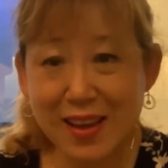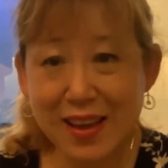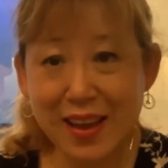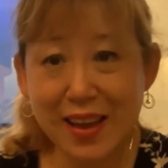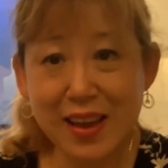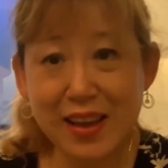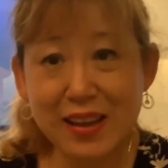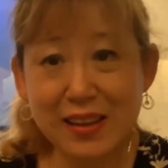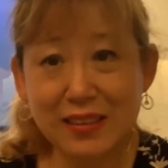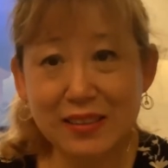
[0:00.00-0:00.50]

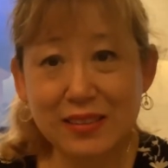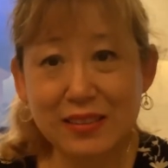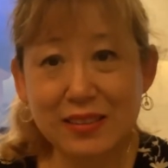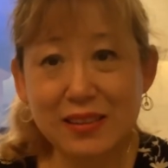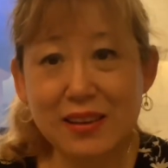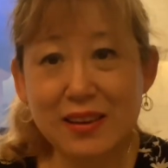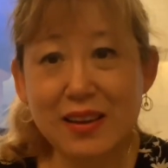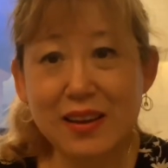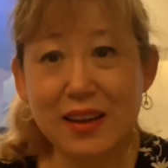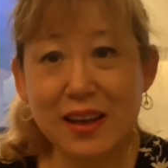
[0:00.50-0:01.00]
And
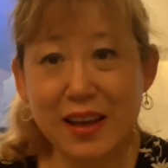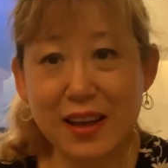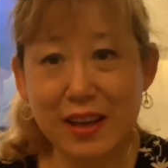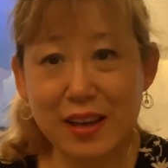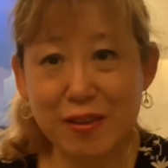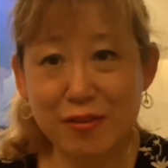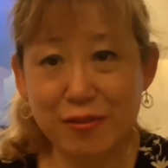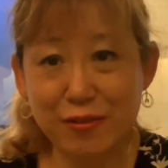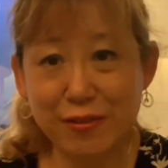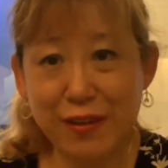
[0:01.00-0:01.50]

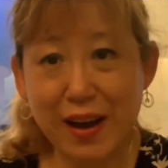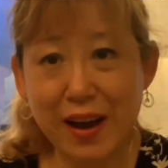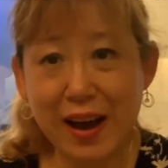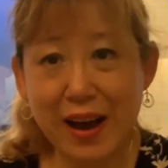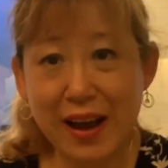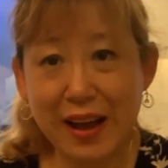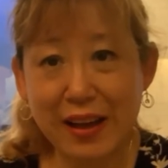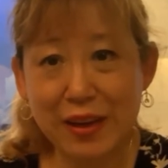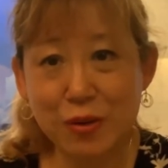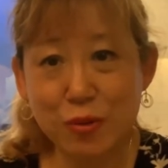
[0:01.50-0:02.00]
if
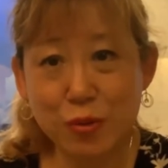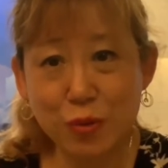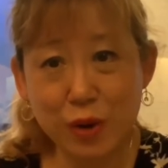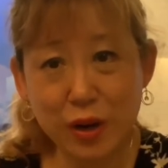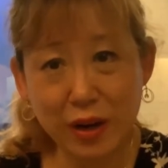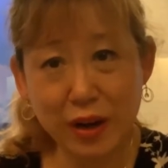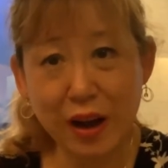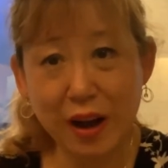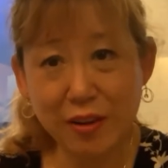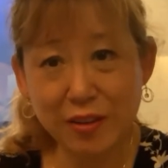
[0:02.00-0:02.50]
I
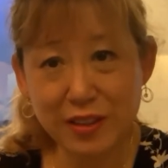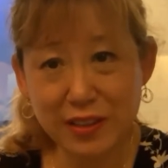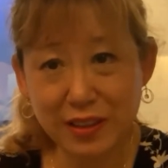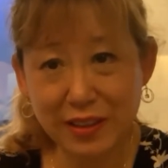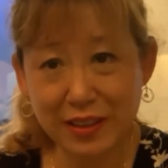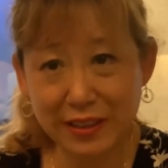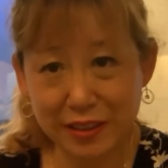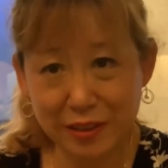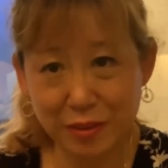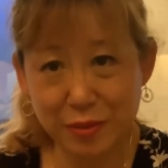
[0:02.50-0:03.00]
work out a
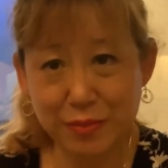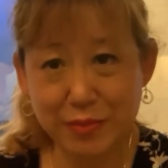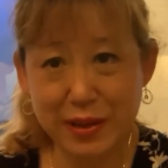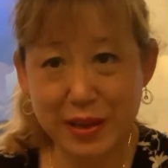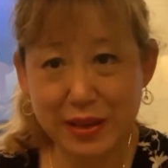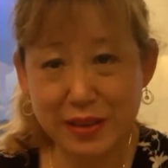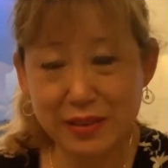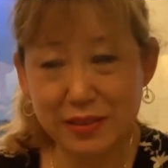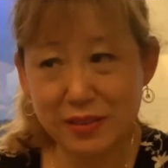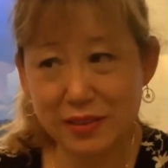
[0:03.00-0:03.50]
little
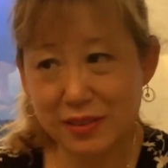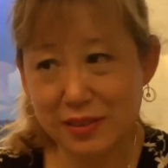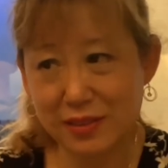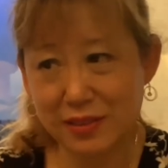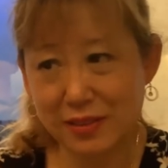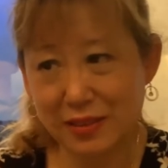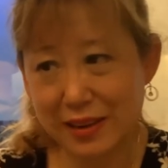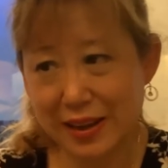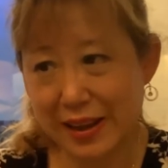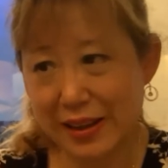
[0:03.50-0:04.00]
bit,
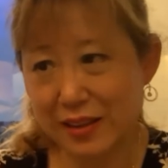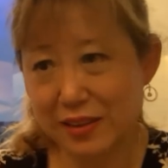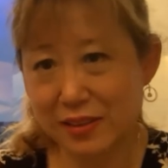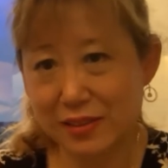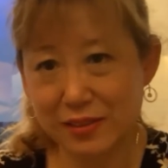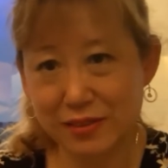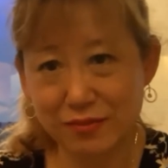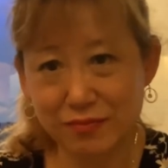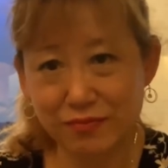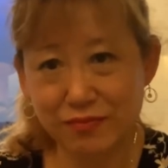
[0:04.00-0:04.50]
like
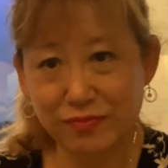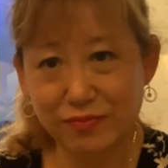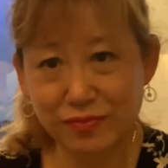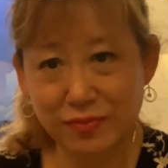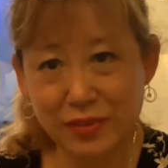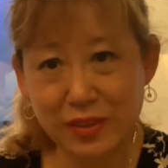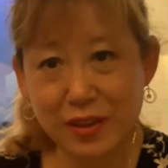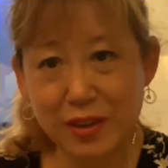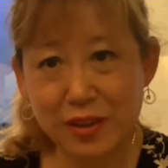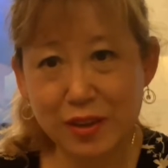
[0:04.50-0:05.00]

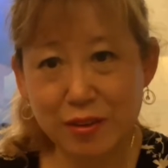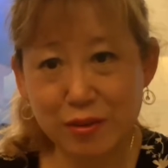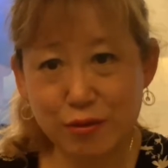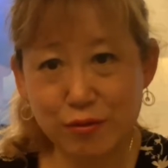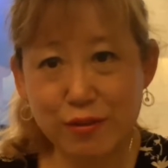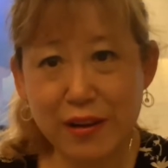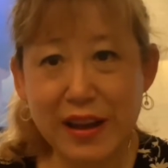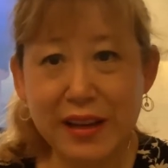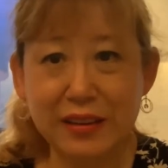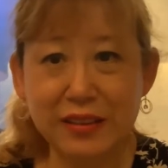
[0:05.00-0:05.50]

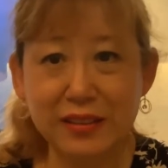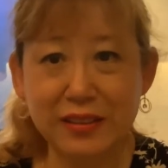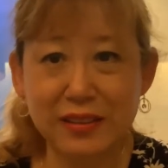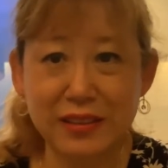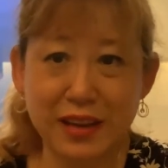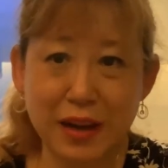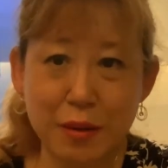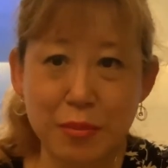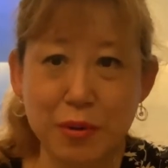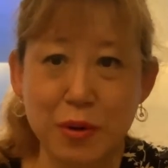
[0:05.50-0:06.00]
run a
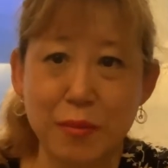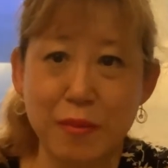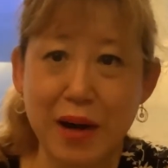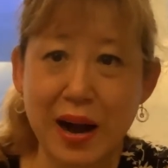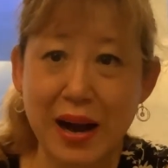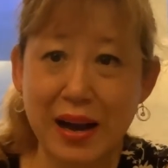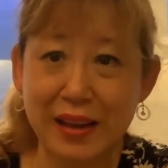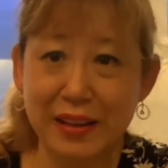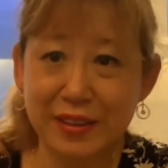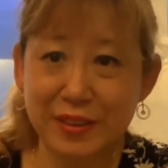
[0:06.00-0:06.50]
couple
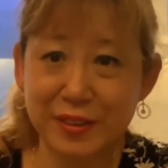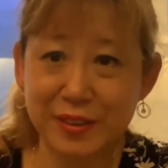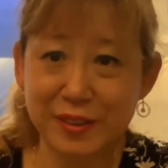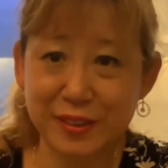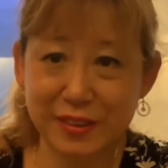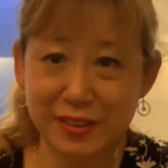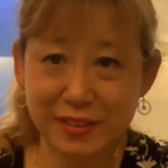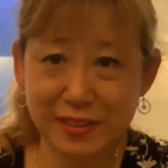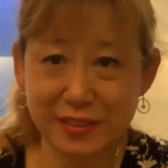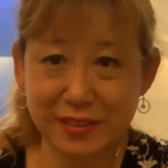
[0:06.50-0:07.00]

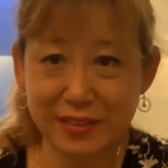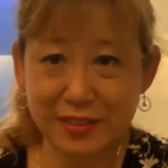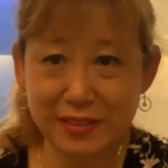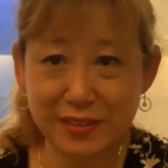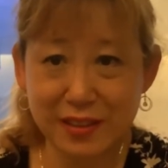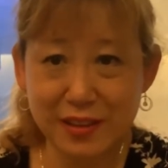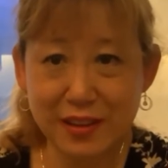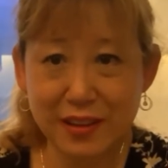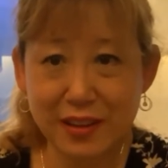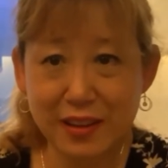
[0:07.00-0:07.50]
miles,
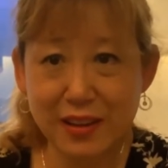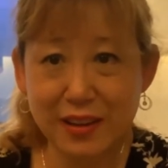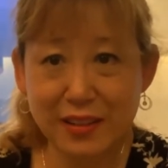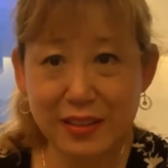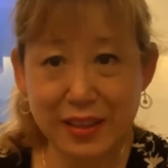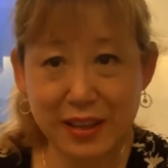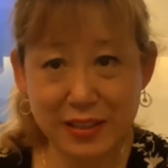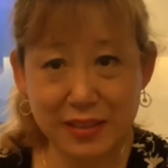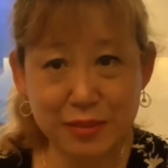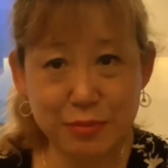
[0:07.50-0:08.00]

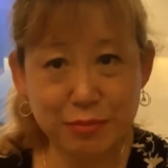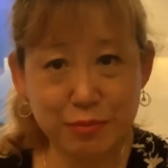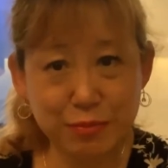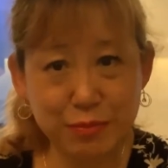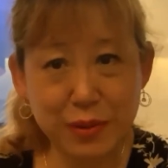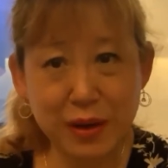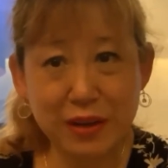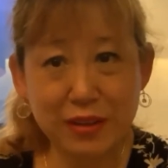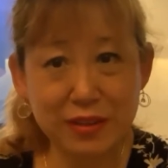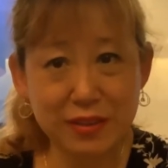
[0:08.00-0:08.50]
that's
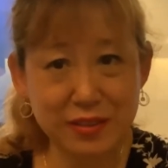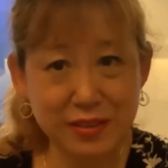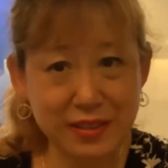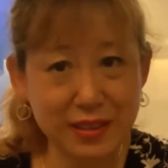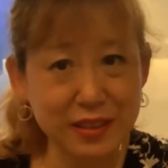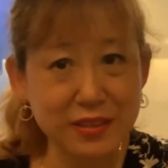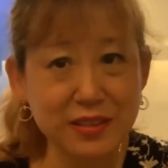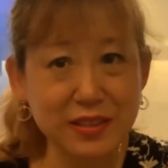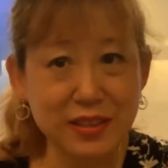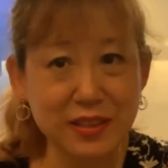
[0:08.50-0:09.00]
about
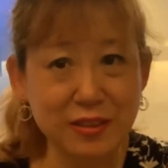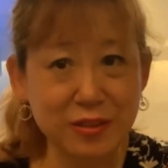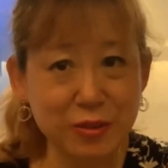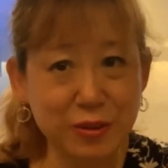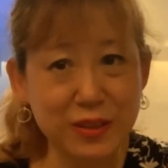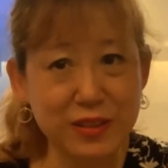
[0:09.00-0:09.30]
1600 or